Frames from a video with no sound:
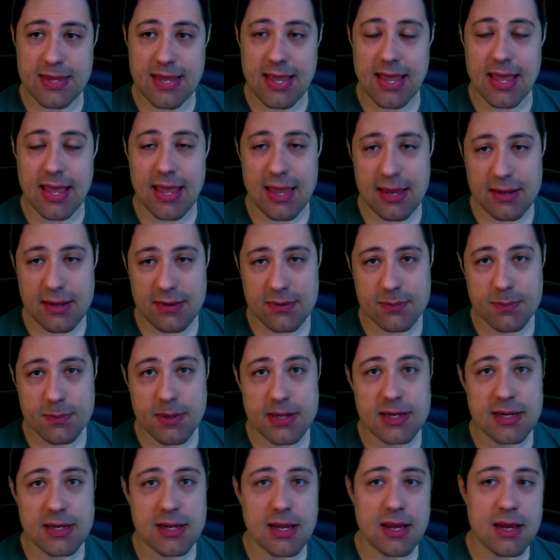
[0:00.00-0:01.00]
and by
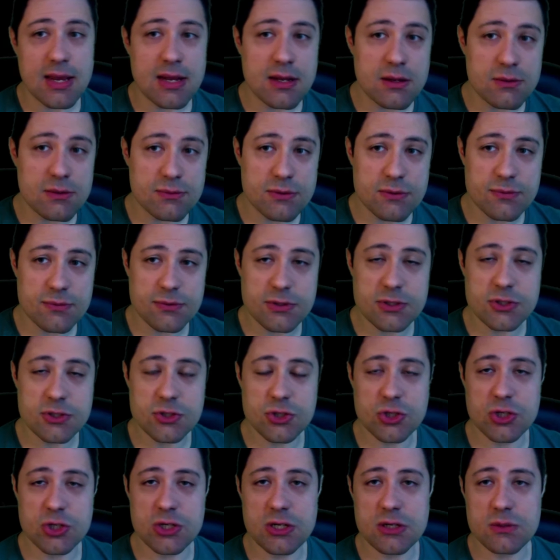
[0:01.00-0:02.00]
the end of the
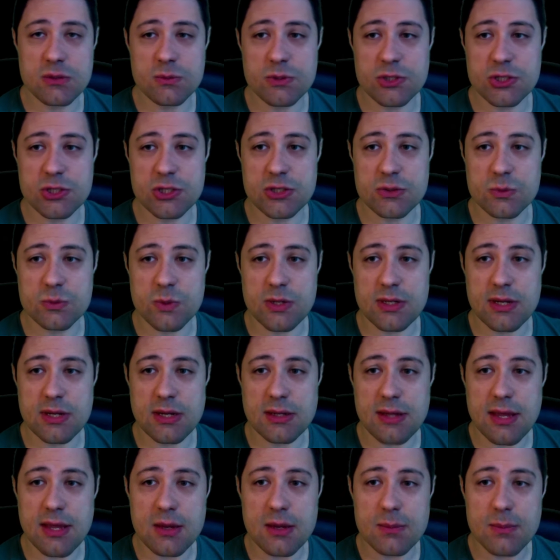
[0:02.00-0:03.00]
first year, which is when they
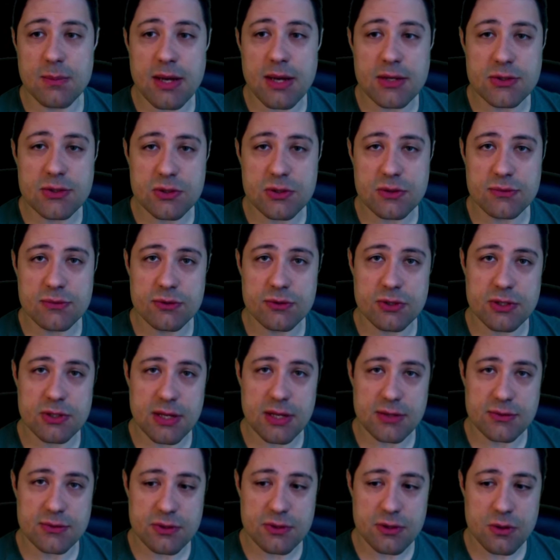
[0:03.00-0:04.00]
take my software
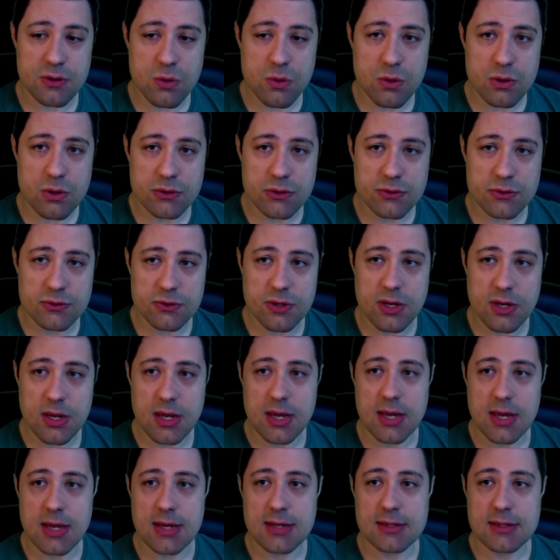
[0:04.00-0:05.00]
testing course,
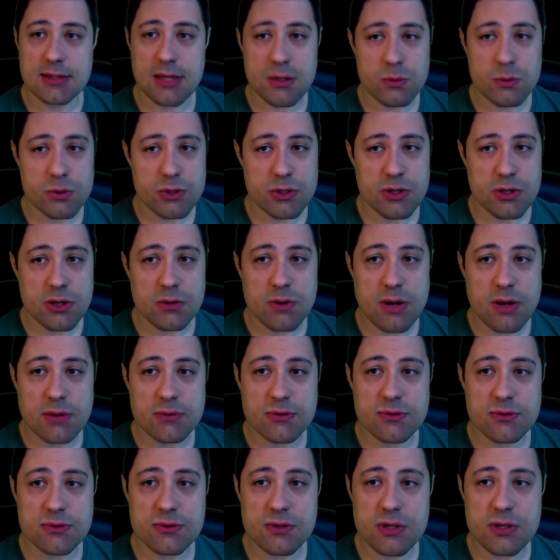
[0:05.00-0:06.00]
they were around
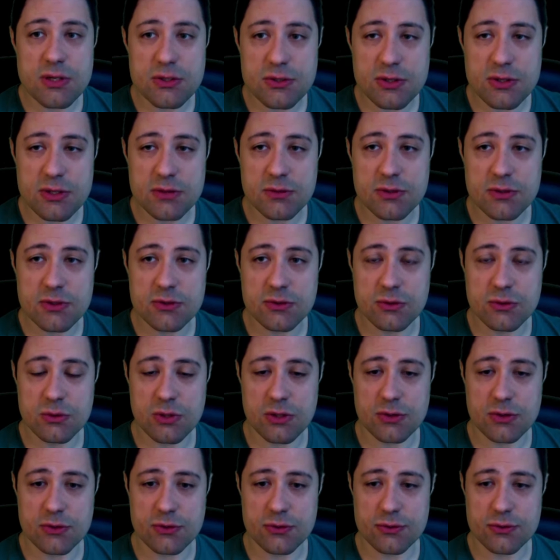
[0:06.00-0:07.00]
600
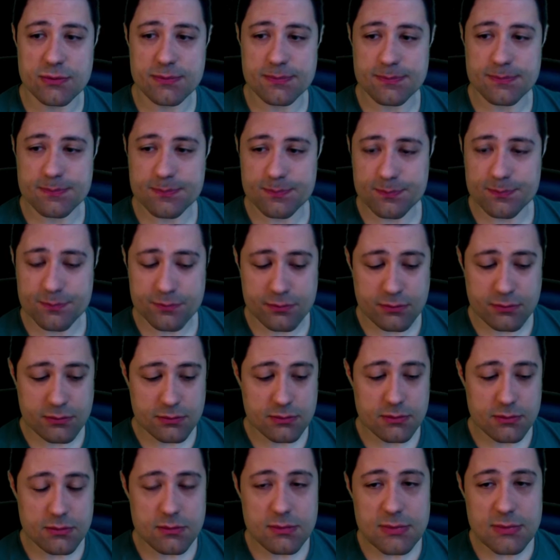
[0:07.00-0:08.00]
students.
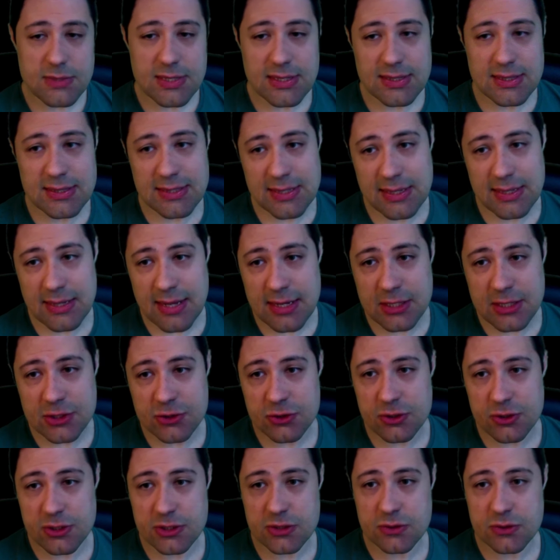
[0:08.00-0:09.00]
The
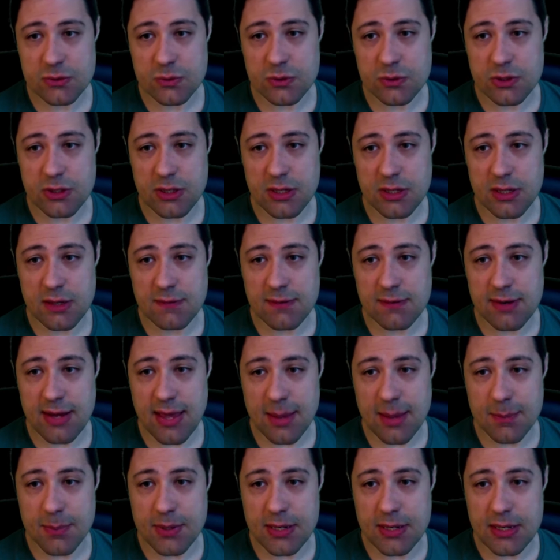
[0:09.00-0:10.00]
lectures were even
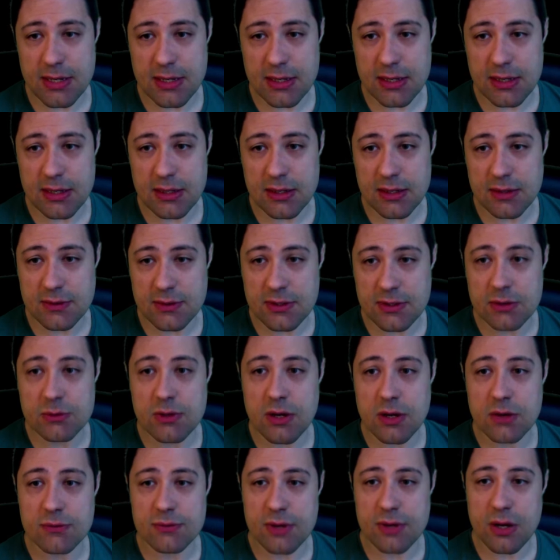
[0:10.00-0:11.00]
happening in the TU
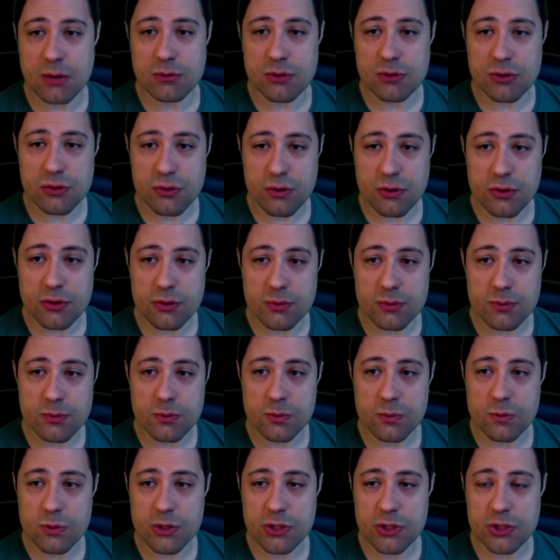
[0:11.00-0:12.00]
Delft auditorium,
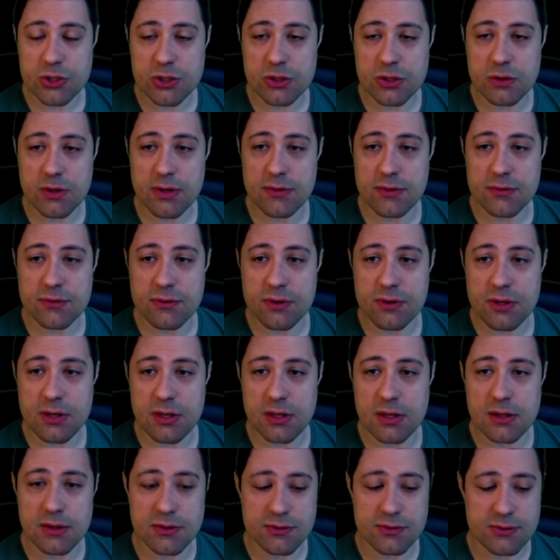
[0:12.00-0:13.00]
which you can see
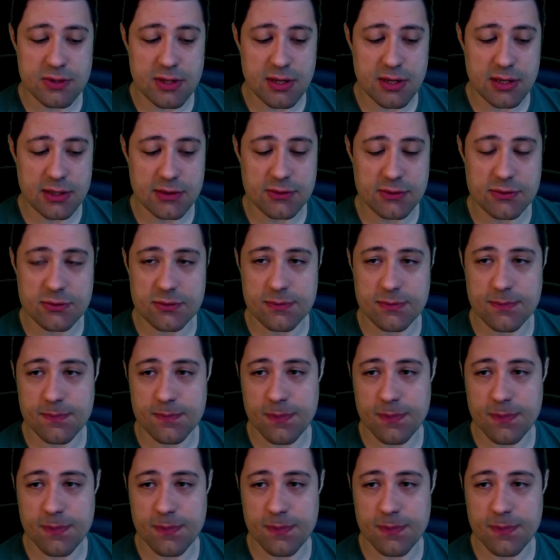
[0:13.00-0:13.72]
in the slides.